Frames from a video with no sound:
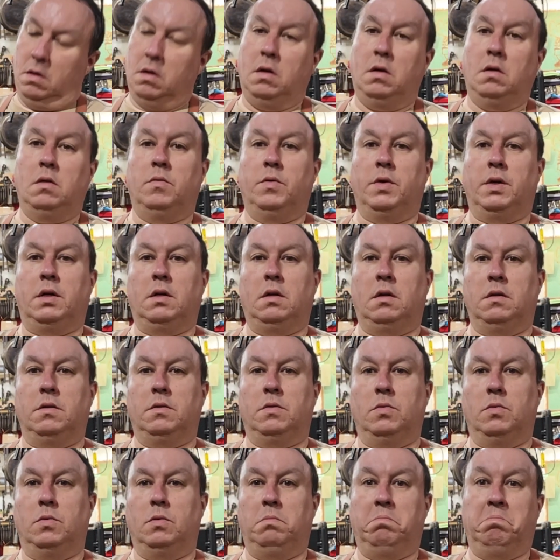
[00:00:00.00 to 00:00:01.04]
what do you call it,
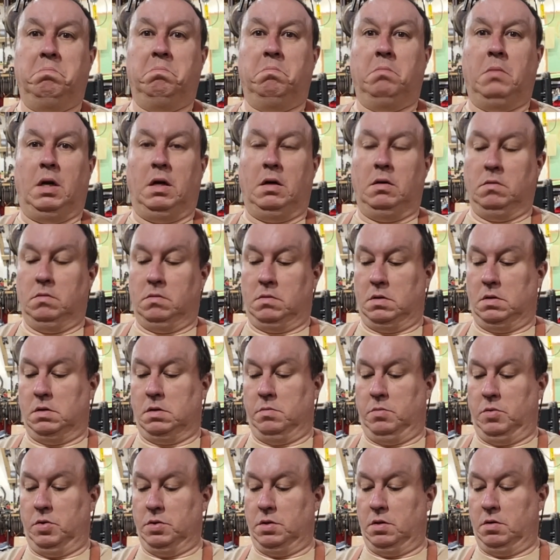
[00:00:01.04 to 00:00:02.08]
tool? I don't know. Because
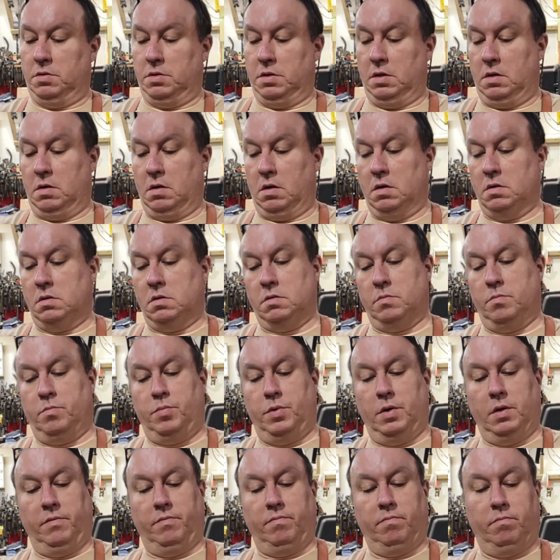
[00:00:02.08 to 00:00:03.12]
some of those RC cars have some
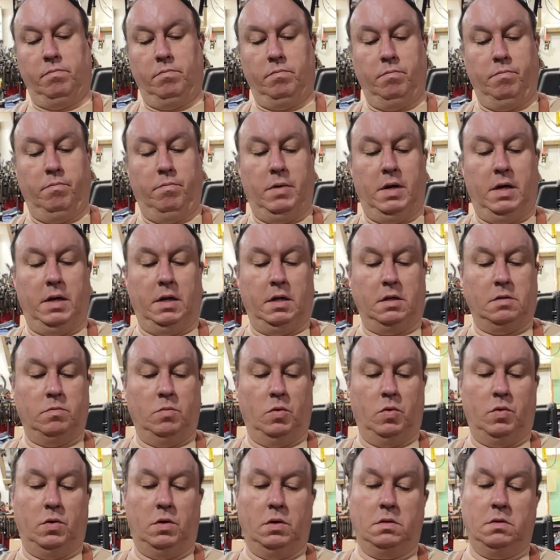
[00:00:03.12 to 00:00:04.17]
pretty badass
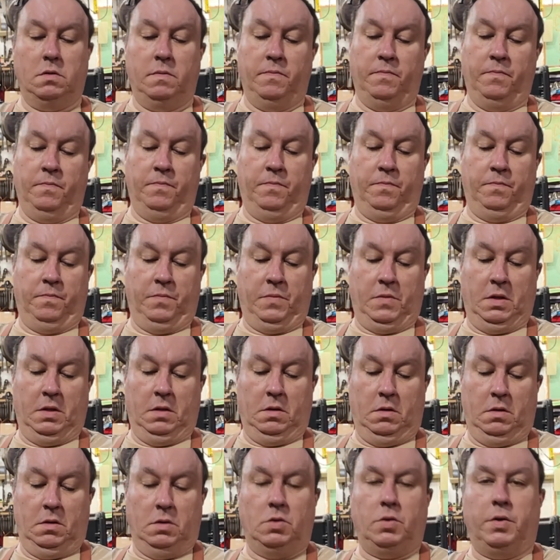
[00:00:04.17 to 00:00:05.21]
motors.
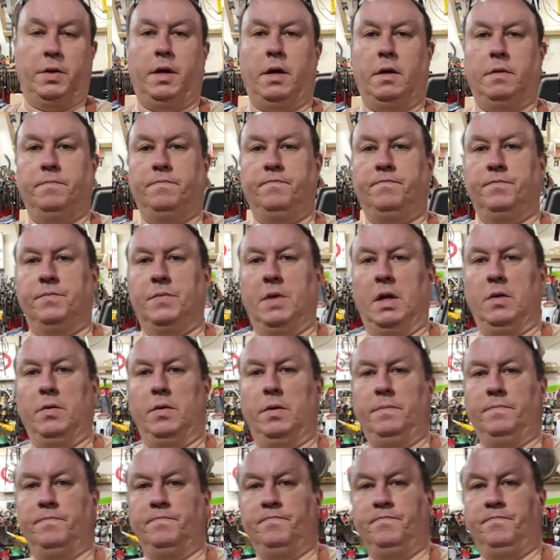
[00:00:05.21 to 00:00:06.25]
So yeah. Anyway,
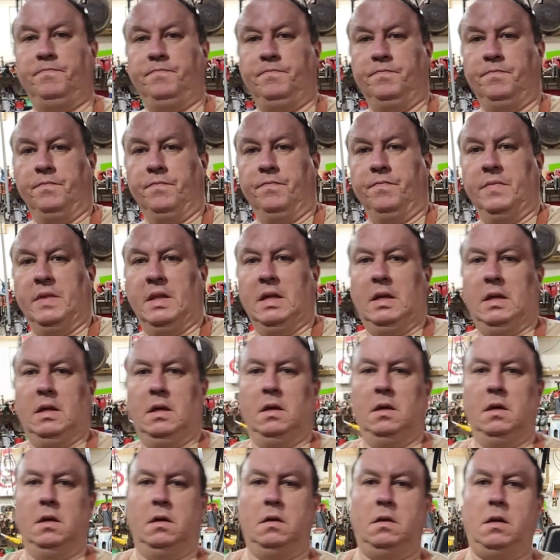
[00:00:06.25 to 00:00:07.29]

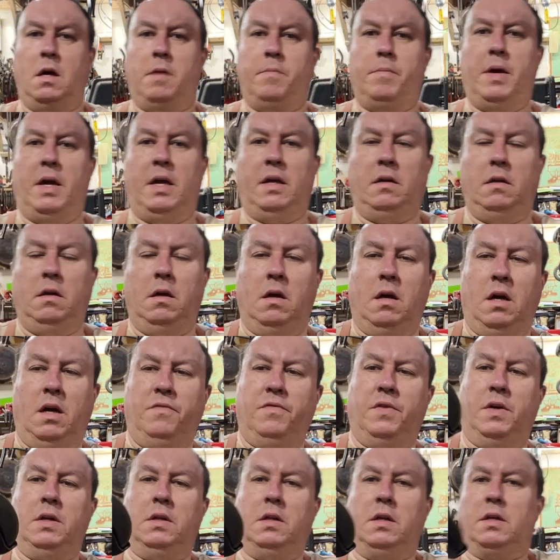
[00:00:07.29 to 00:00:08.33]
not bad. I
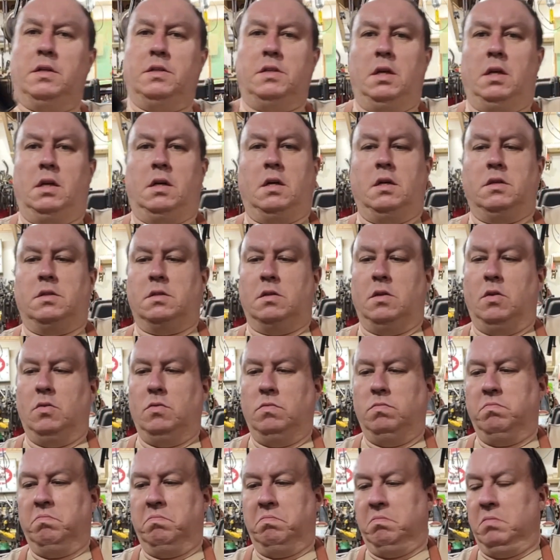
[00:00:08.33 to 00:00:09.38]
find it, like I said, it cuts slow.
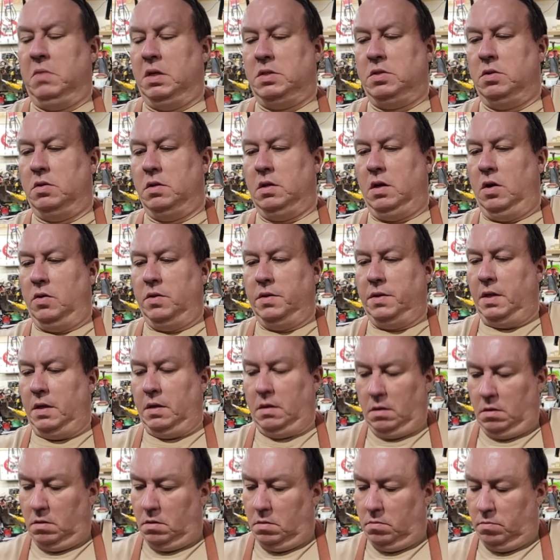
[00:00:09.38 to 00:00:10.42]
That's the only
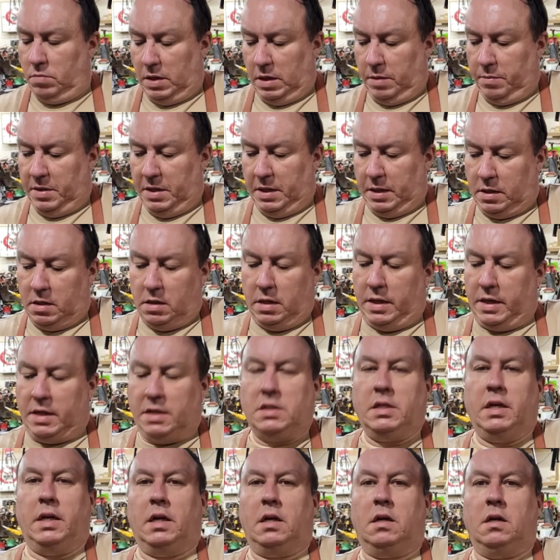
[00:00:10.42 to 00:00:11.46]
thing. But I mean, like I
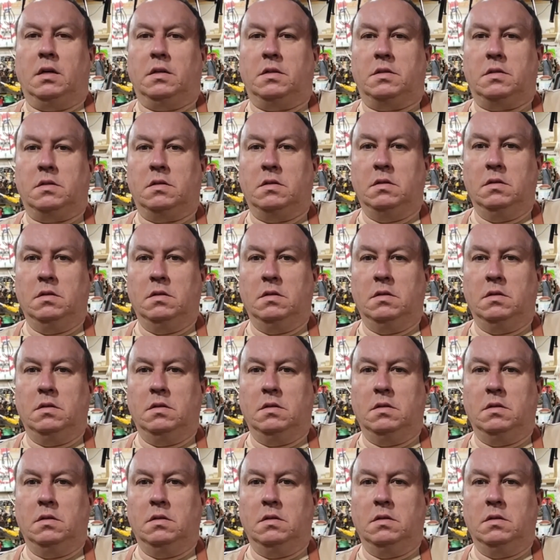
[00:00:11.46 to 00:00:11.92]
said, it cuts.